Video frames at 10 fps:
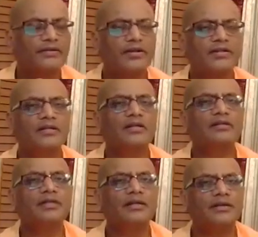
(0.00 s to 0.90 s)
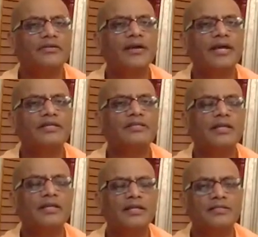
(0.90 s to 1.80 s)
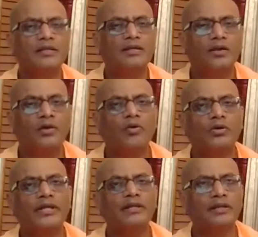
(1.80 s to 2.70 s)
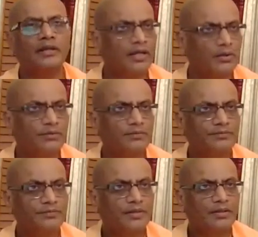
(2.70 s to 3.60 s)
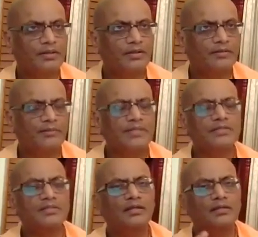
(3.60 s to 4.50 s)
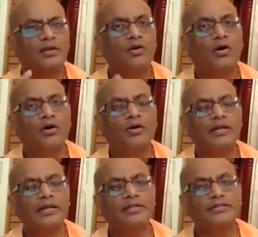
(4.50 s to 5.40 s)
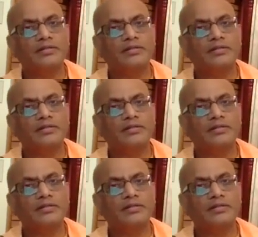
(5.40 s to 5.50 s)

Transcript: Krishna's dress is golden yellow. Means God is